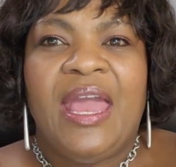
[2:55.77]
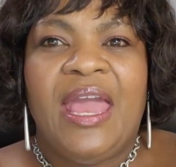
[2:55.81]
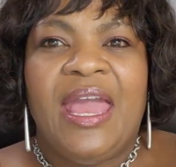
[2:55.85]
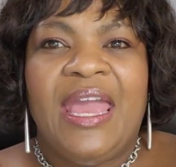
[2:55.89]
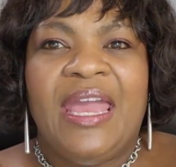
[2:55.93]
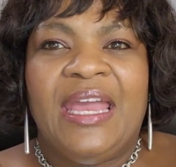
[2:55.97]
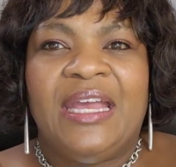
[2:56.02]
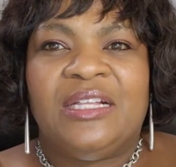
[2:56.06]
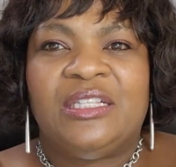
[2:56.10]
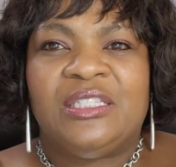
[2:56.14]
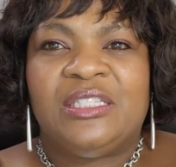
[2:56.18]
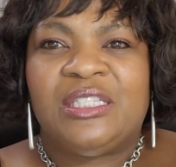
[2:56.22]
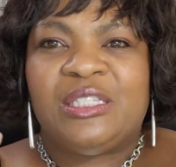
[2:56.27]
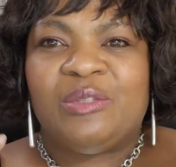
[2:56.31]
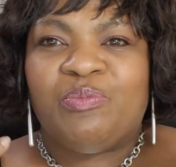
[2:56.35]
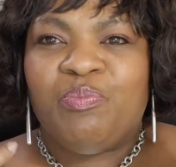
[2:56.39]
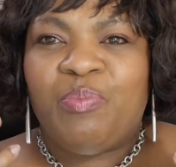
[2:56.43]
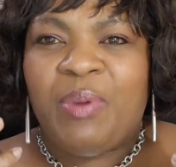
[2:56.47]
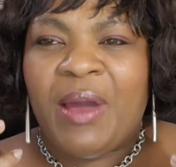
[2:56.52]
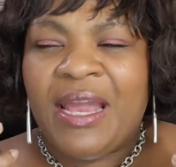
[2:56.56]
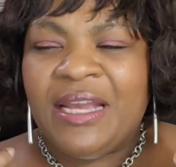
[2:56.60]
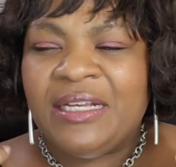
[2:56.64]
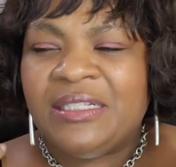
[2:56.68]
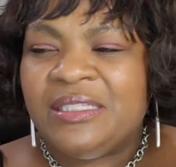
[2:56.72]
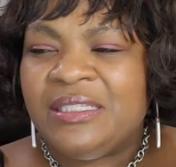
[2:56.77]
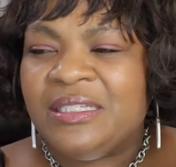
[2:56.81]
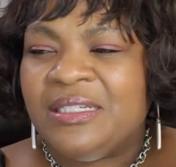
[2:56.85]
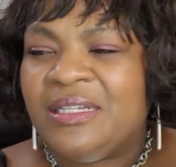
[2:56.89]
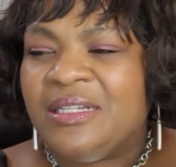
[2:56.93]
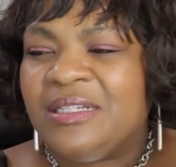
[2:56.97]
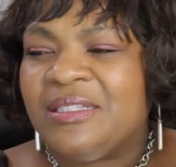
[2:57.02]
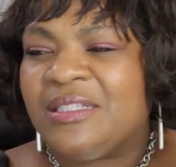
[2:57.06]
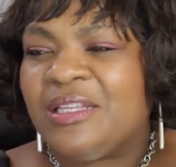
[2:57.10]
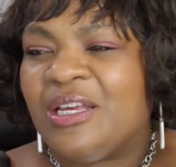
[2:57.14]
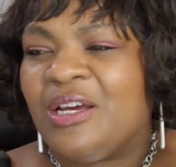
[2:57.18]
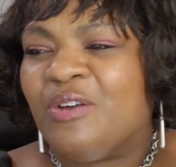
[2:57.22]
and
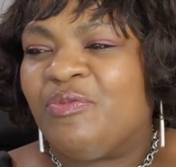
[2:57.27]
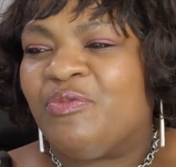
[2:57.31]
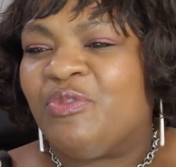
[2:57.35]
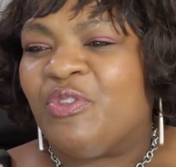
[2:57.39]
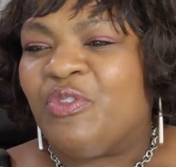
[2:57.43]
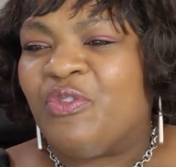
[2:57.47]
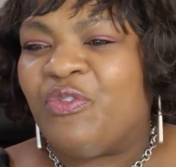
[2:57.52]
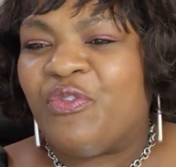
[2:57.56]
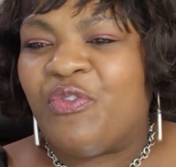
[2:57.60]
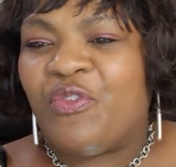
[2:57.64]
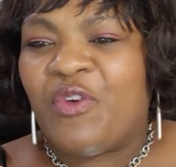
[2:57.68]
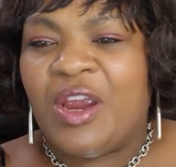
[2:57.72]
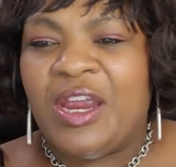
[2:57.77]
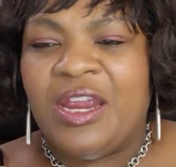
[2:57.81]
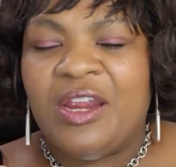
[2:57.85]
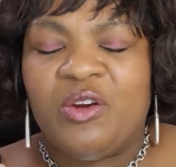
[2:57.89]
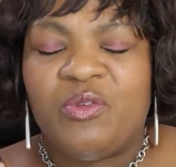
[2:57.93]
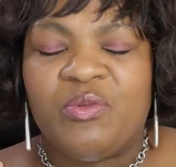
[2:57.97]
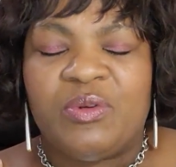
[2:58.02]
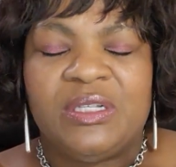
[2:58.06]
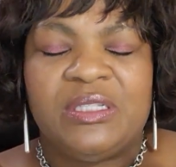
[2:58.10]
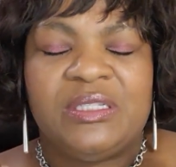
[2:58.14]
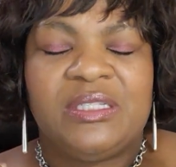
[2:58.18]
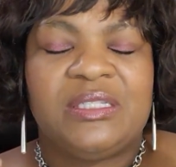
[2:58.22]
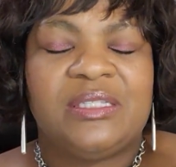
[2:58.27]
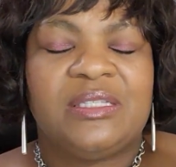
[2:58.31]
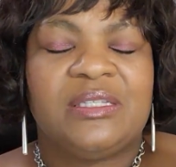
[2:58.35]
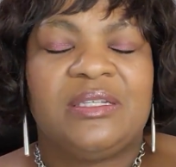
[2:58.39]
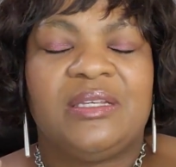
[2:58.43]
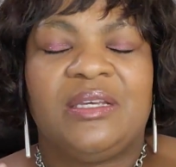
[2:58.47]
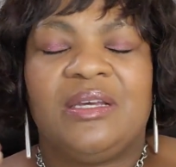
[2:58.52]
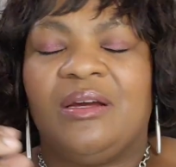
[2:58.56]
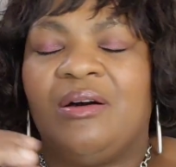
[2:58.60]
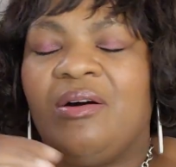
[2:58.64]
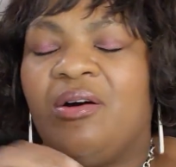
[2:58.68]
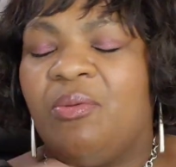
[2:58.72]
spiciness of the fragrance.
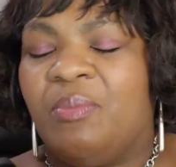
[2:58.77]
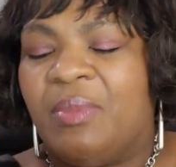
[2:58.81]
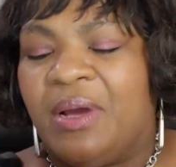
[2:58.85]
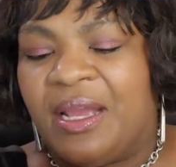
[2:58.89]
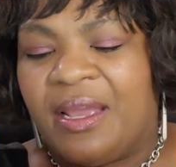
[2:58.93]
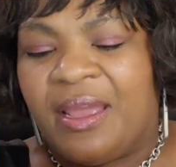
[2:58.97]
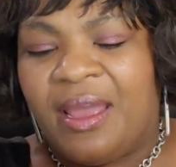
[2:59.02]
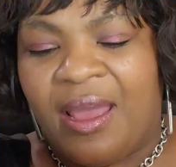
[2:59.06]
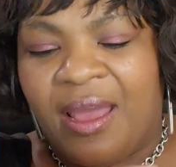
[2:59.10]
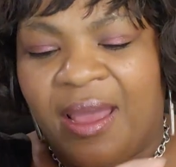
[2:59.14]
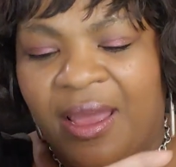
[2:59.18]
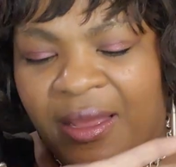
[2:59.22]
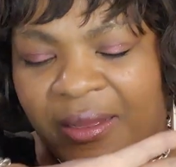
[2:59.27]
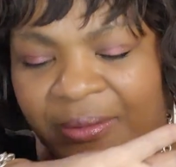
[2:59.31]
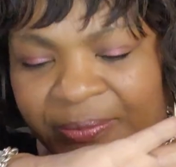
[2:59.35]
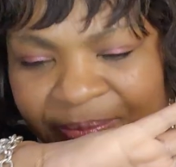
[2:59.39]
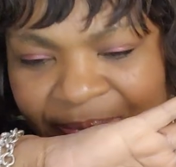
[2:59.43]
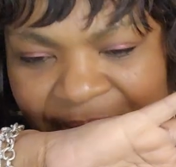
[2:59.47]
Oh my God.